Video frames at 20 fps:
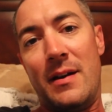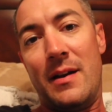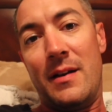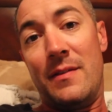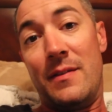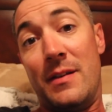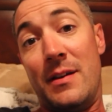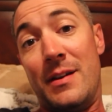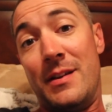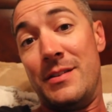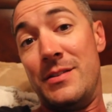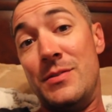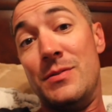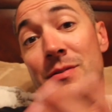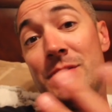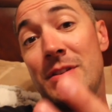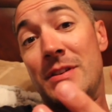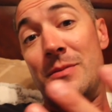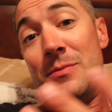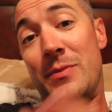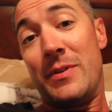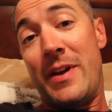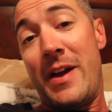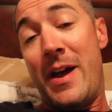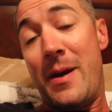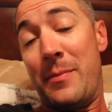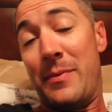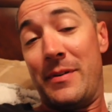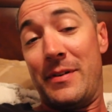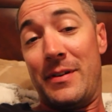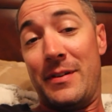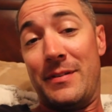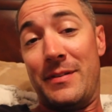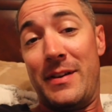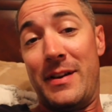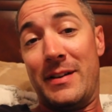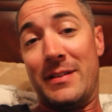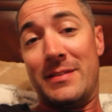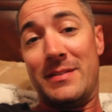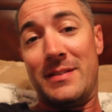And then you seen what happened on
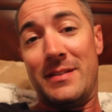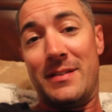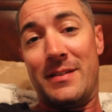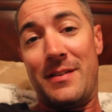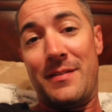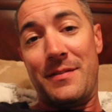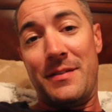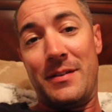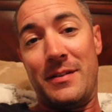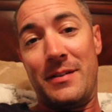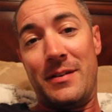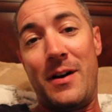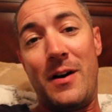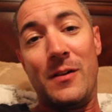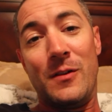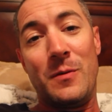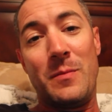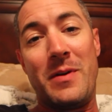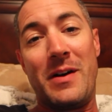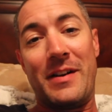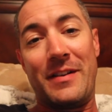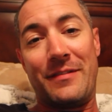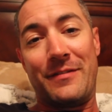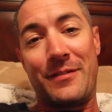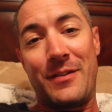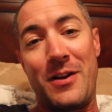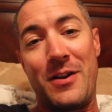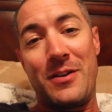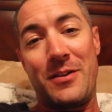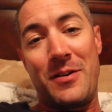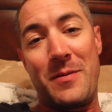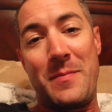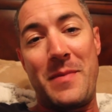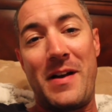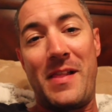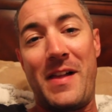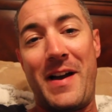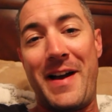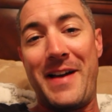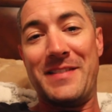that uh, on the hollow body frog on
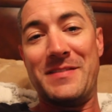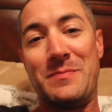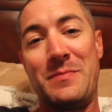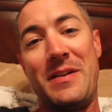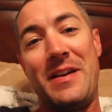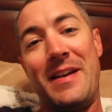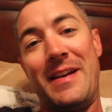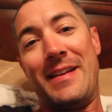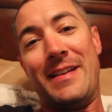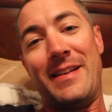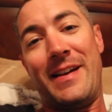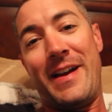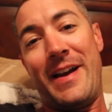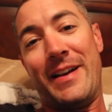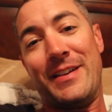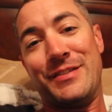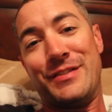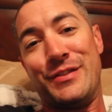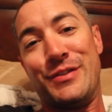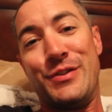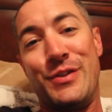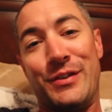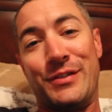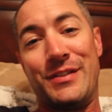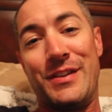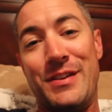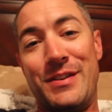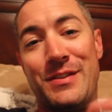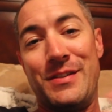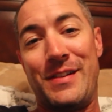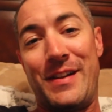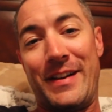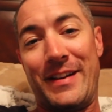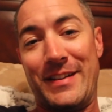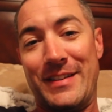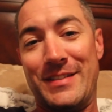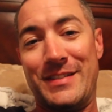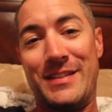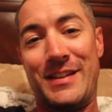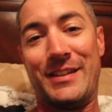my last bait. And I actually hooked into like
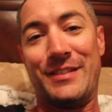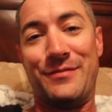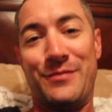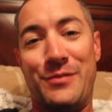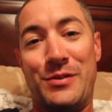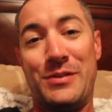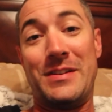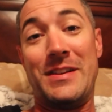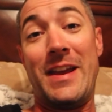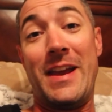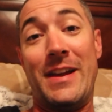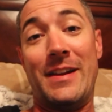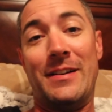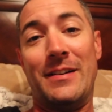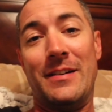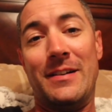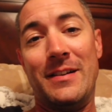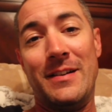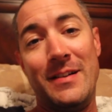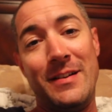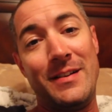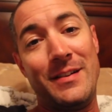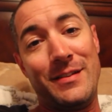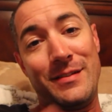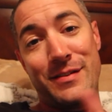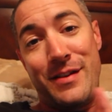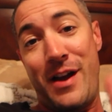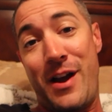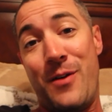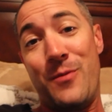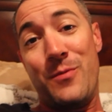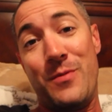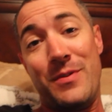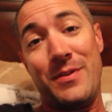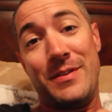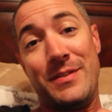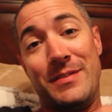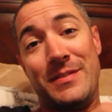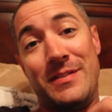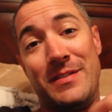a six foot gator, not
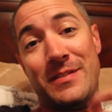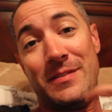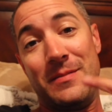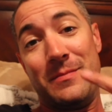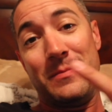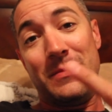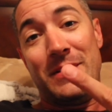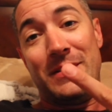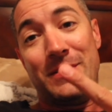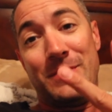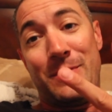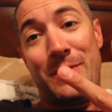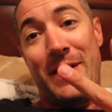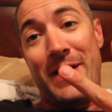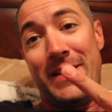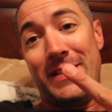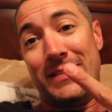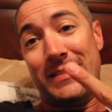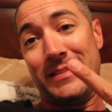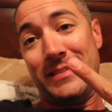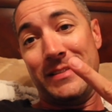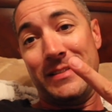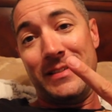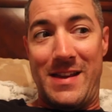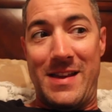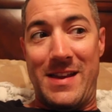once but twice.